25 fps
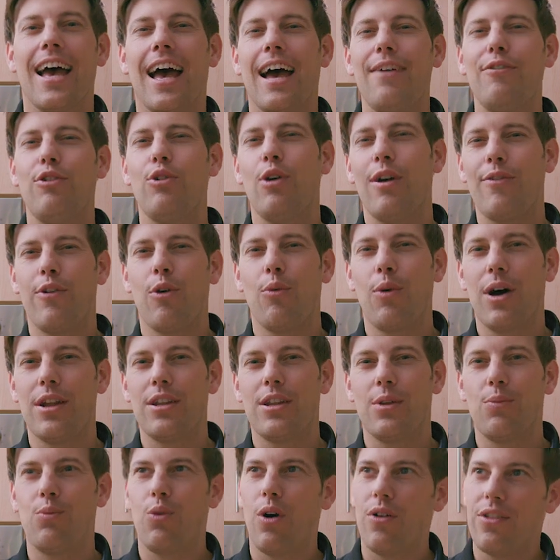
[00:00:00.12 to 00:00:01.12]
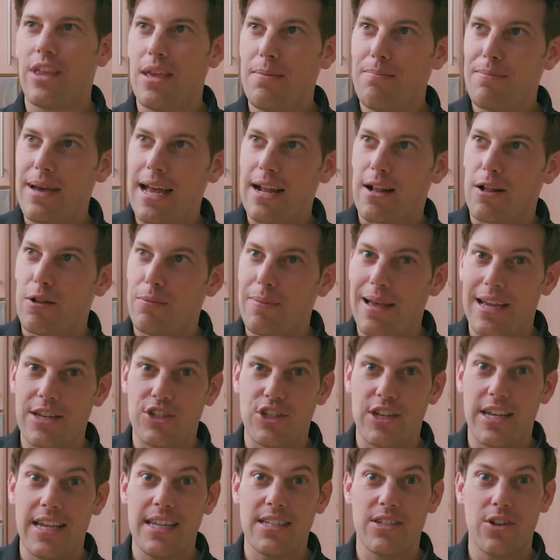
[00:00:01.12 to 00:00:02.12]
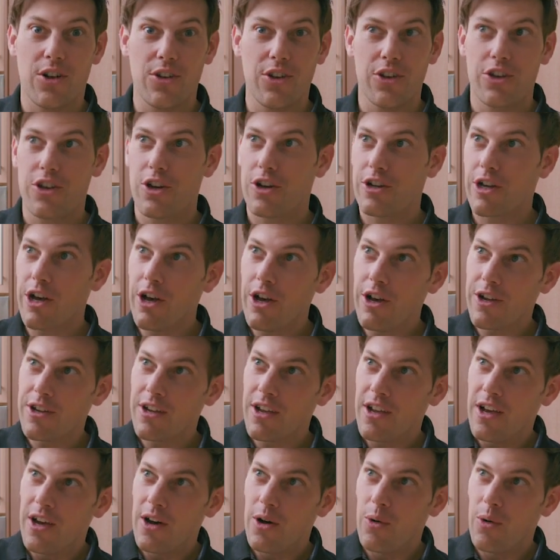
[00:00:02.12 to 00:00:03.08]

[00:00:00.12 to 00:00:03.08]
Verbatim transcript: Have you ever wondered what the metal mesh is on your cooker hood?